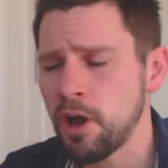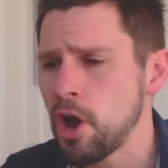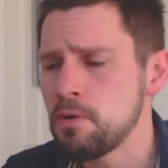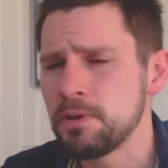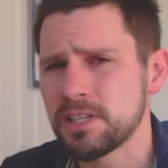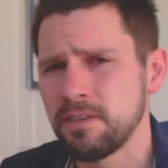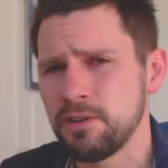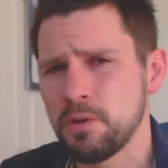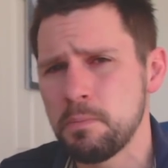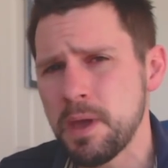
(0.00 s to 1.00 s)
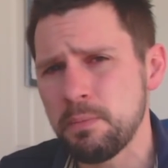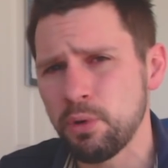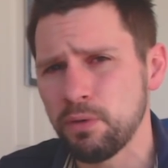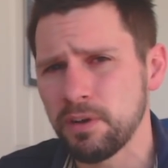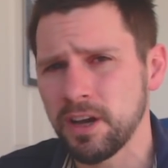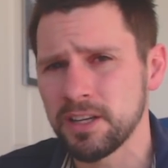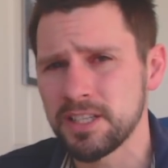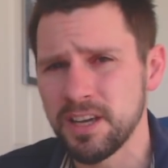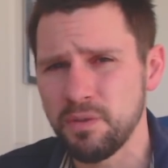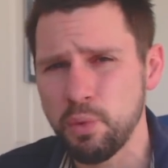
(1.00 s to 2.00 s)
I hope it's giving you a bit more of an
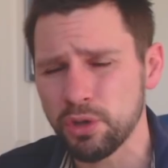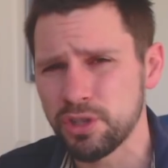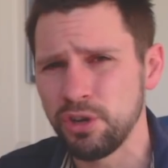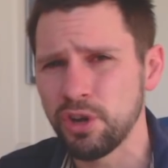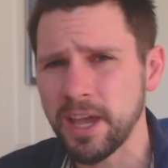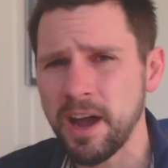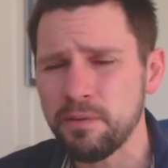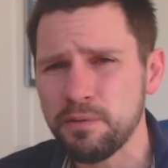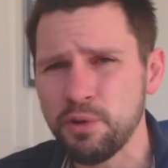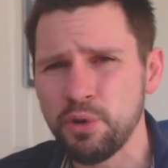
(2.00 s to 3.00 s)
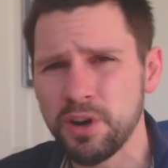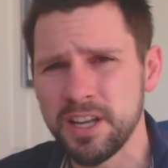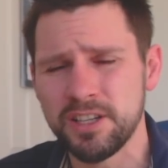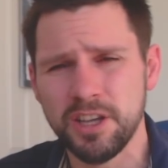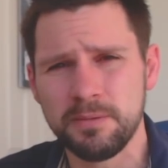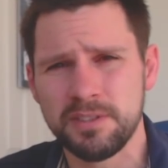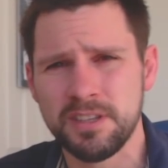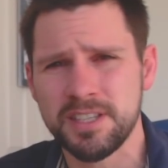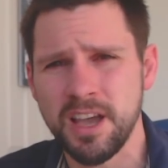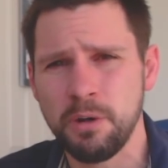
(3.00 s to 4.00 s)
idea of what to look out for in terms of
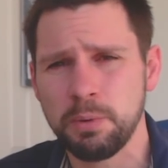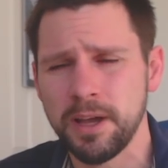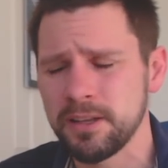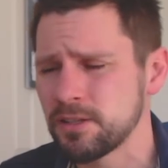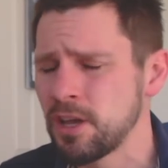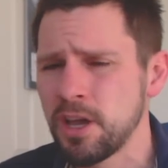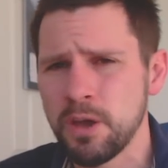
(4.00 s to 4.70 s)
the sail plans